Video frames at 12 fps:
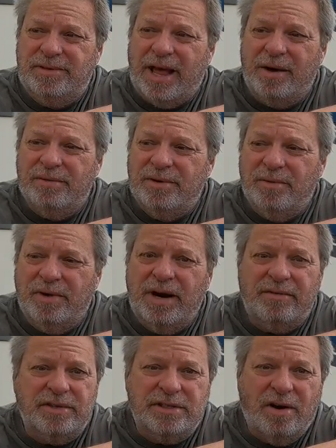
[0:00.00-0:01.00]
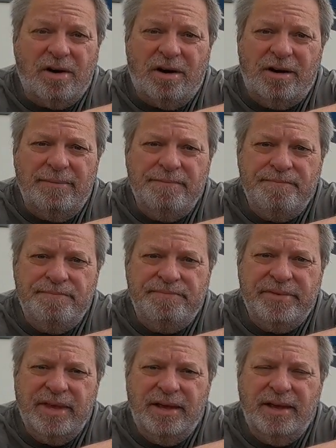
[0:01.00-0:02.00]
down to whatever star,
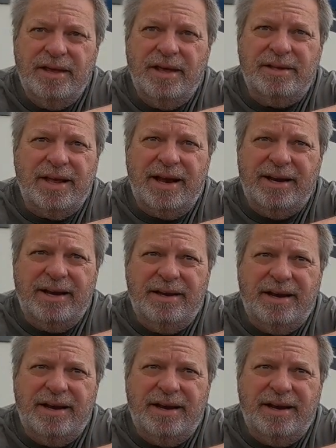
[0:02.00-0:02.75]
that they